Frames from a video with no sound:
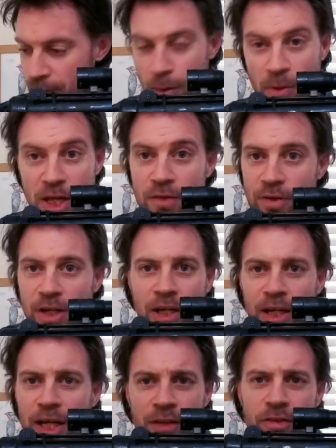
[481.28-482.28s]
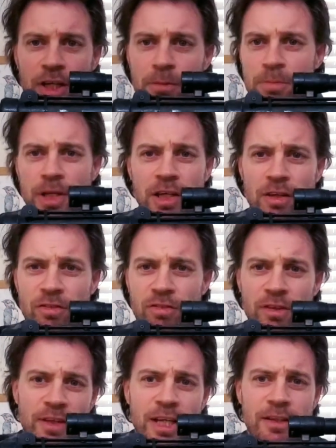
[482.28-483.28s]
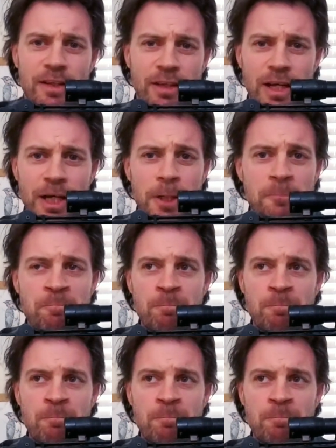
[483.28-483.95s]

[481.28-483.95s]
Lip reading: were either collected, because at the end of the day,